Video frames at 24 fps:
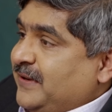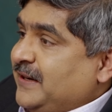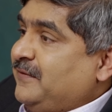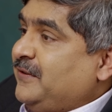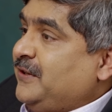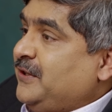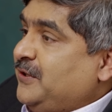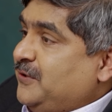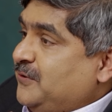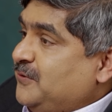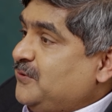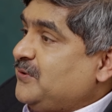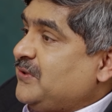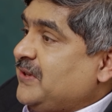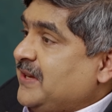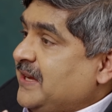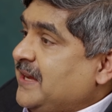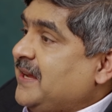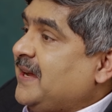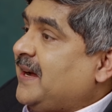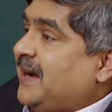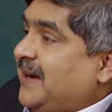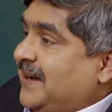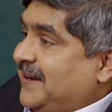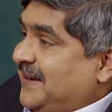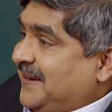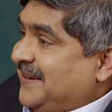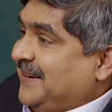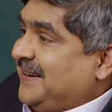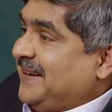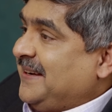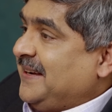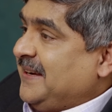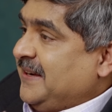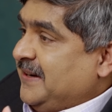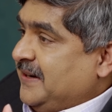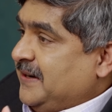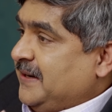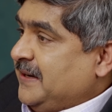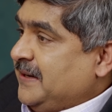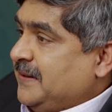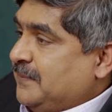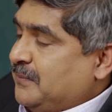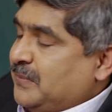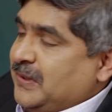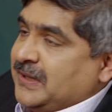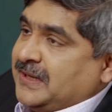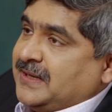when we use ai in,
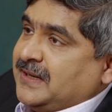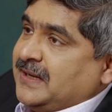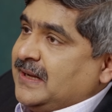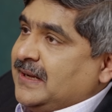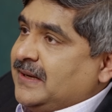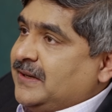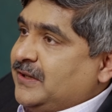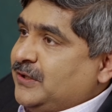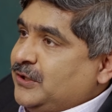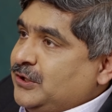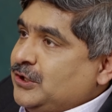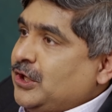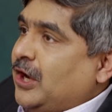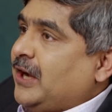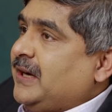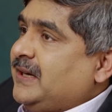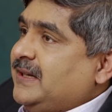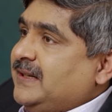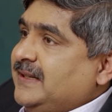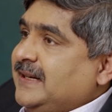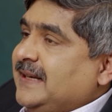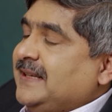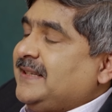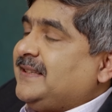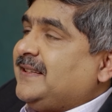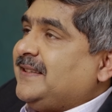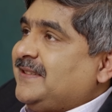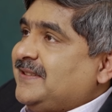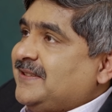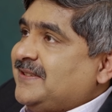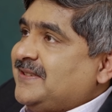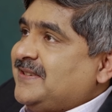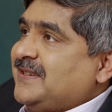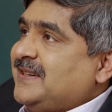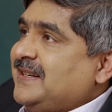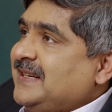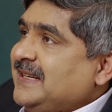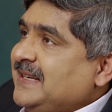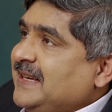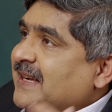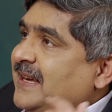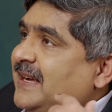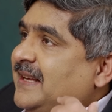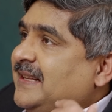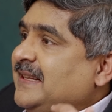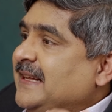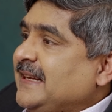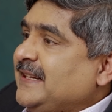in but not necessarily
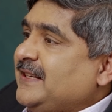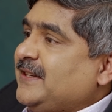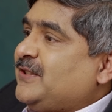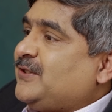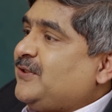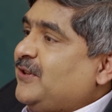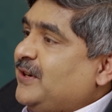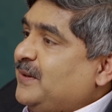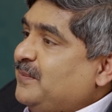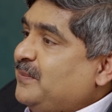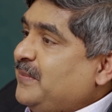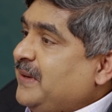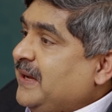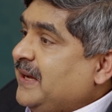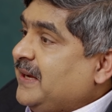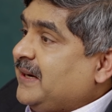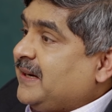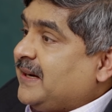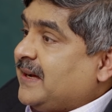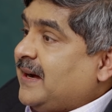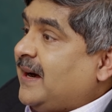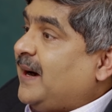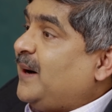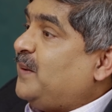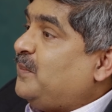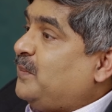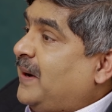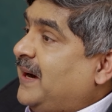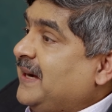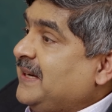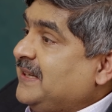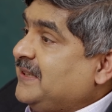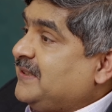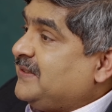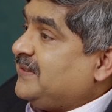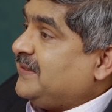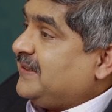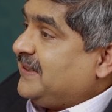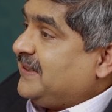that it's going to make our minds